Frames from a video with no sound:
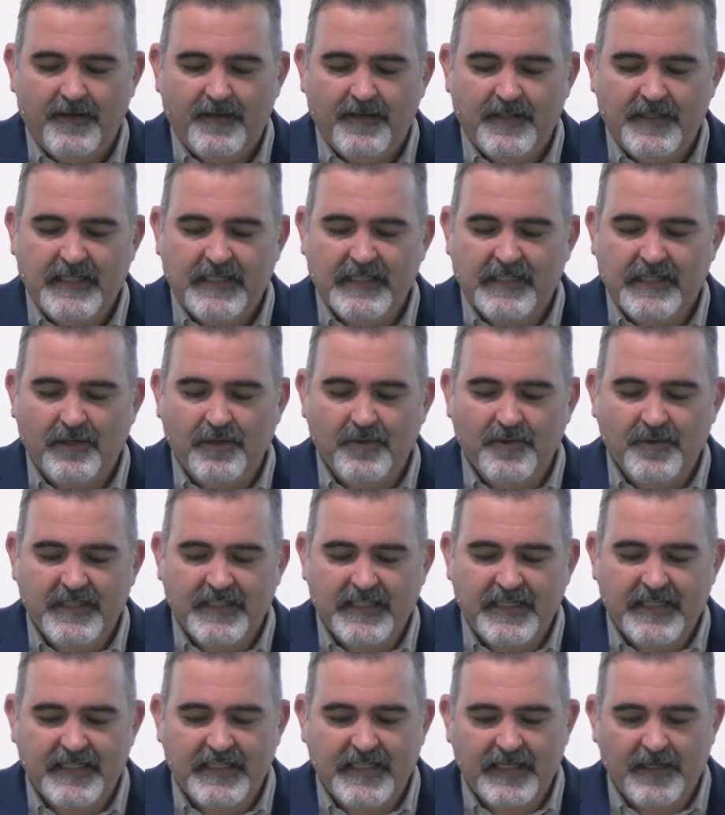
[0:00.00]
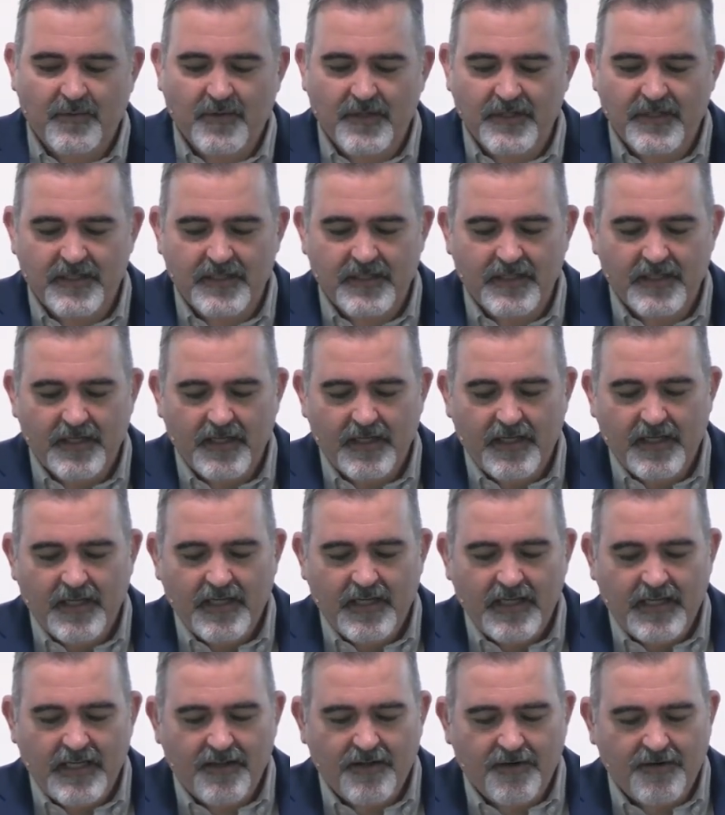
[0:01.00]
C.S. Lewis says he was
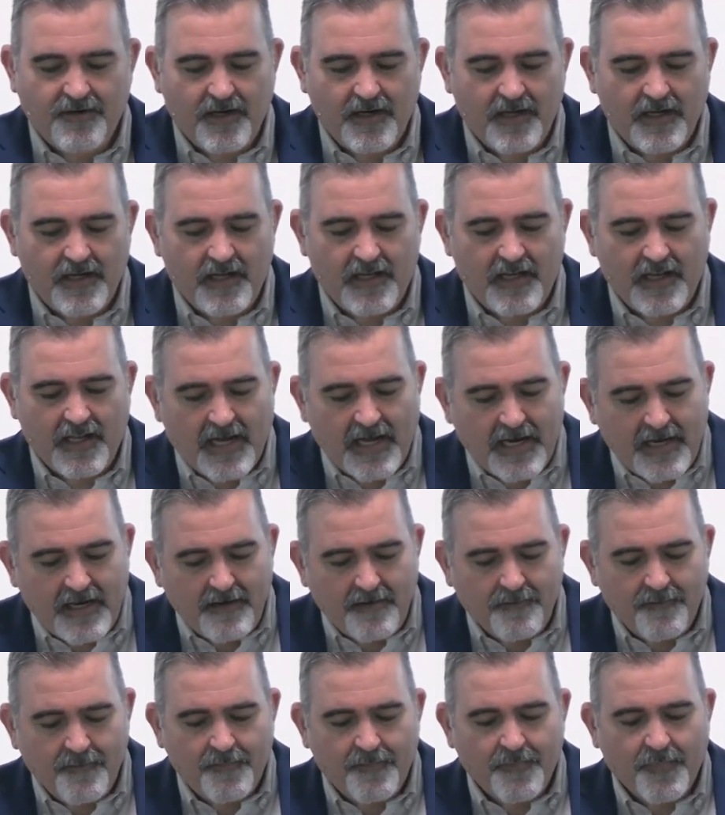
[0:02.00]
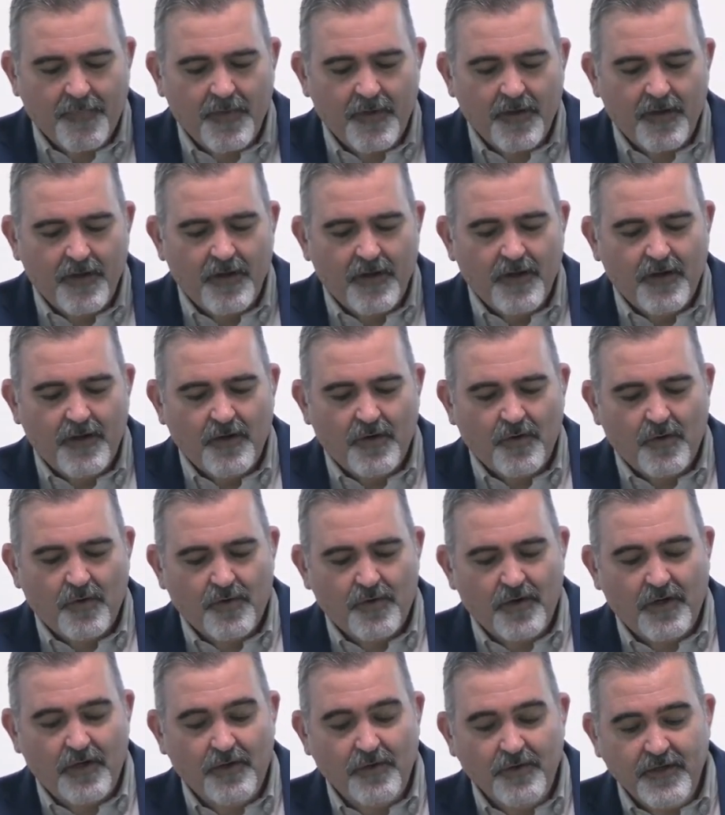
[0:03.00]
either a liar
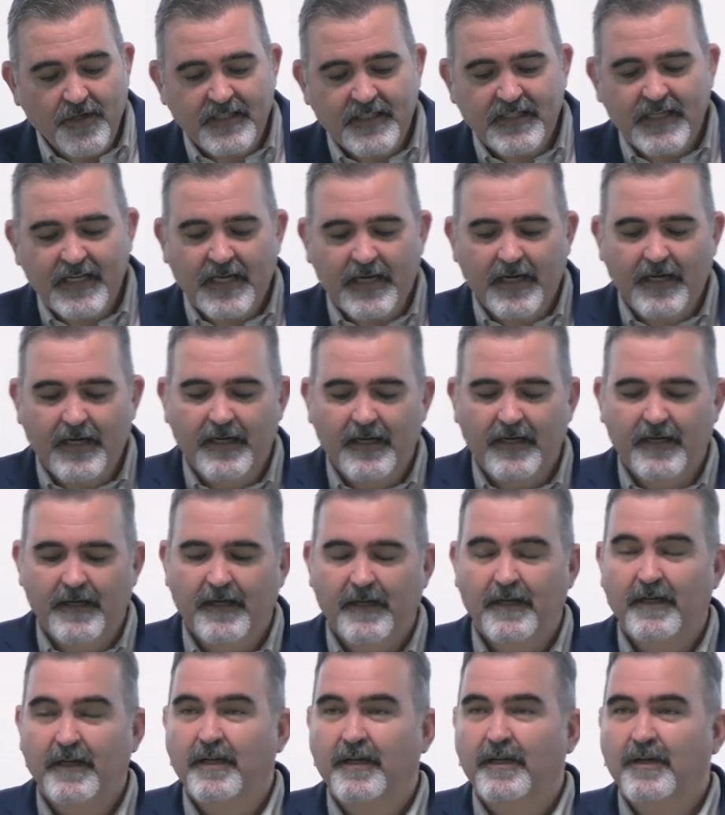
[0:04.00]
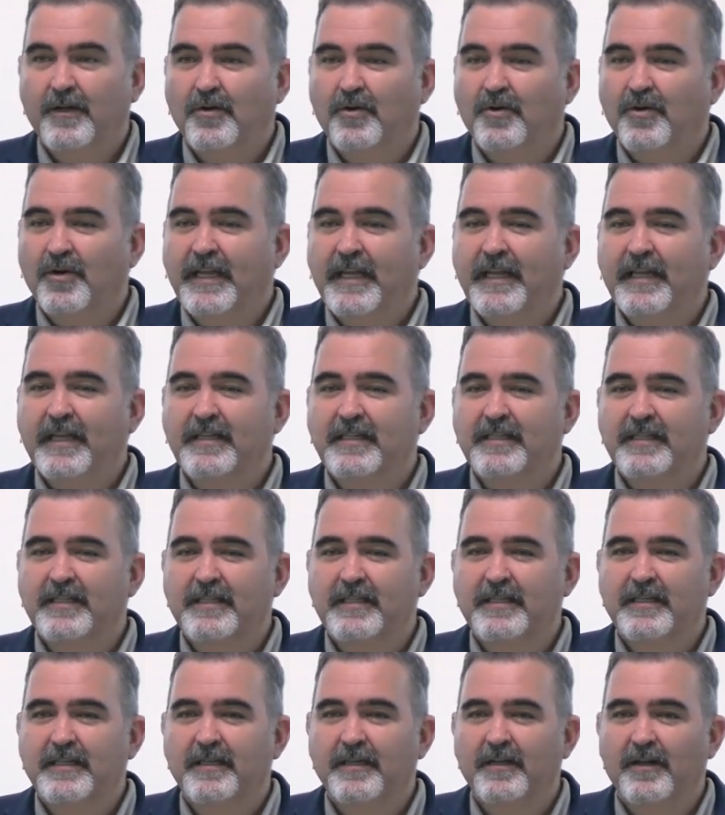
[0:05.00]
or a lunatic, or he
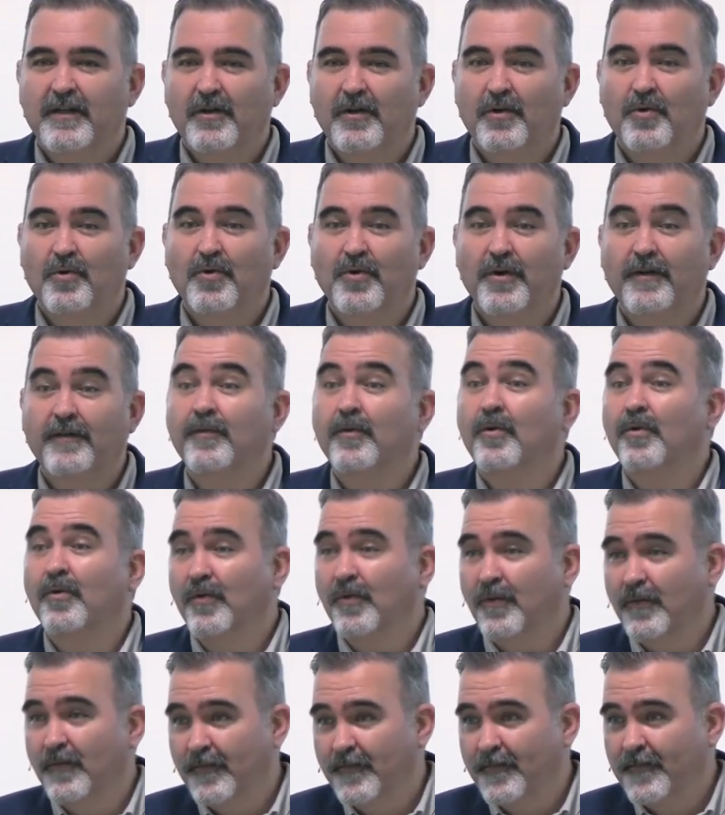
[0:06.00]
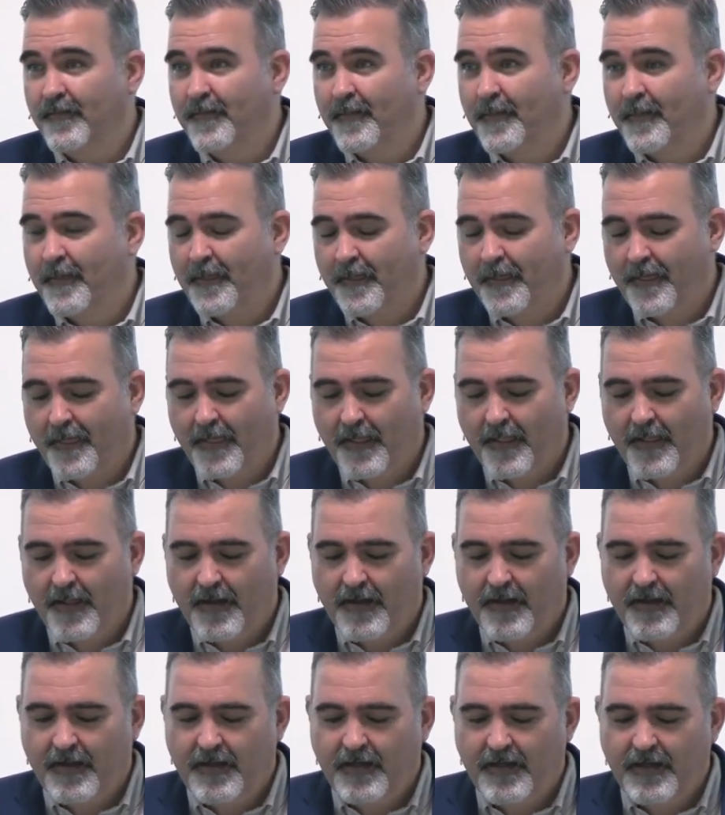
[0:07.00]
is Lord of all.
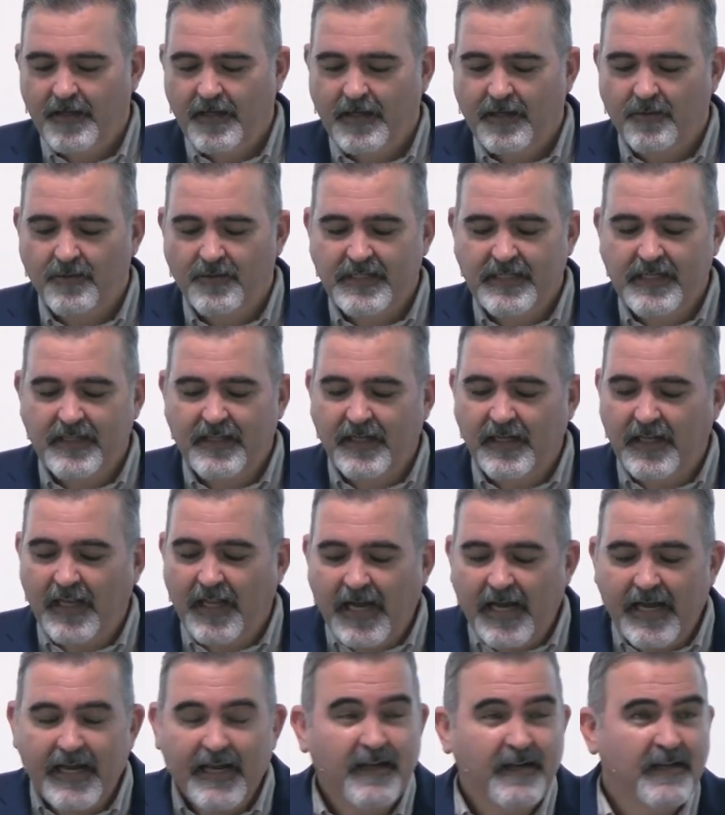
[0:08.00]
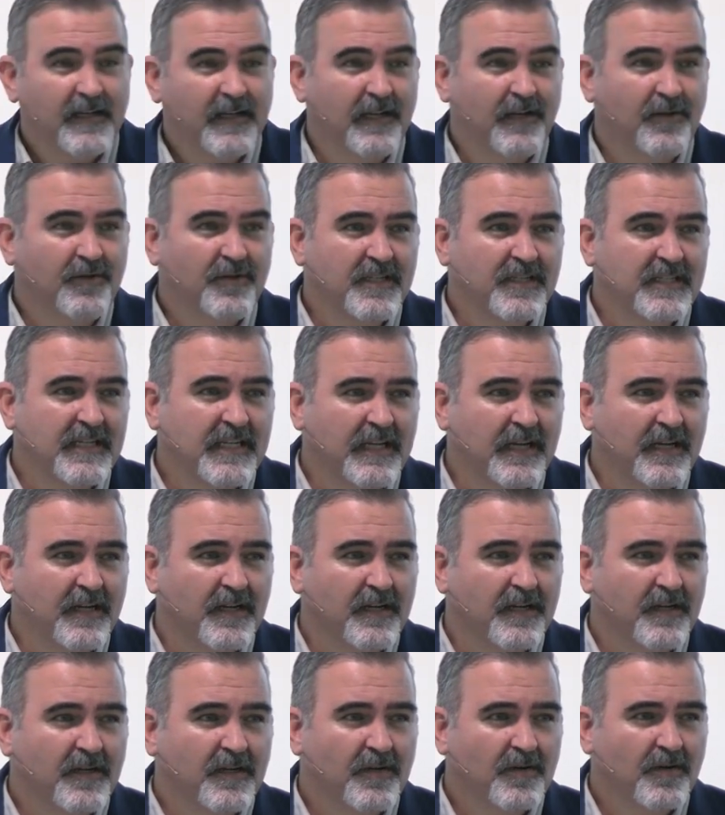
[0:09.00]
He was either a liar, a lunatic,
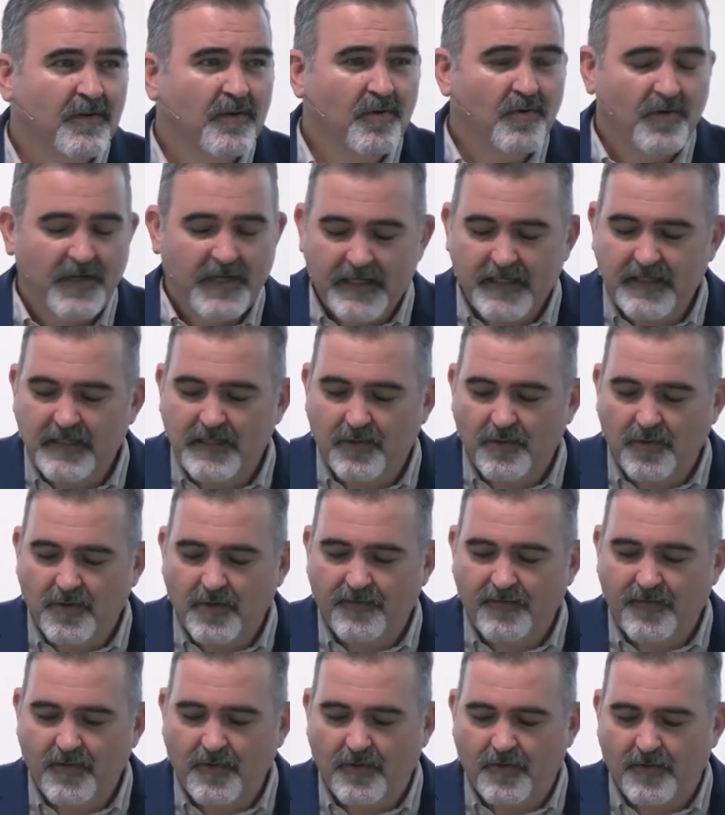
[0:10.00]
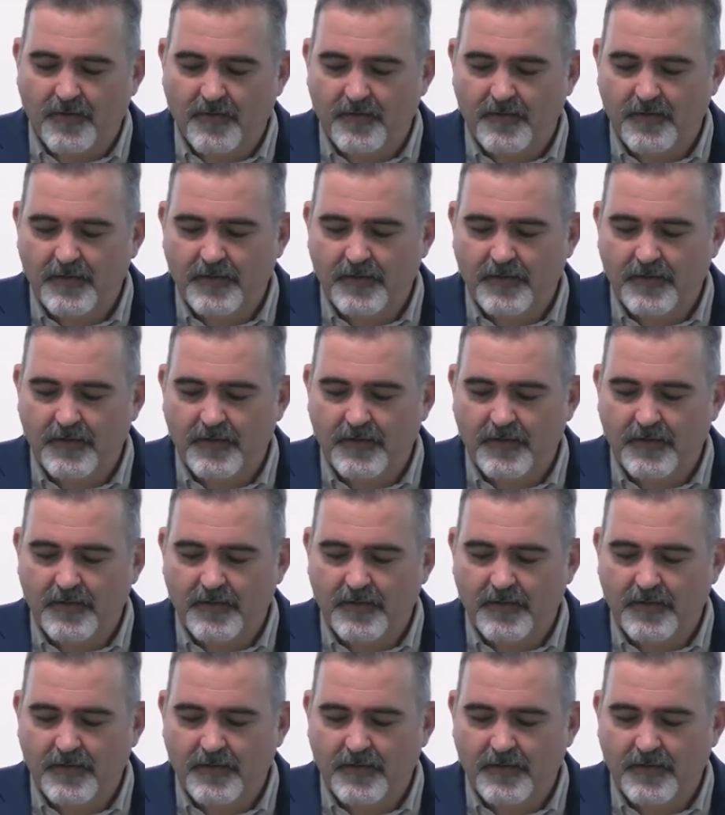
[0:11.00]
or he is Lord of all.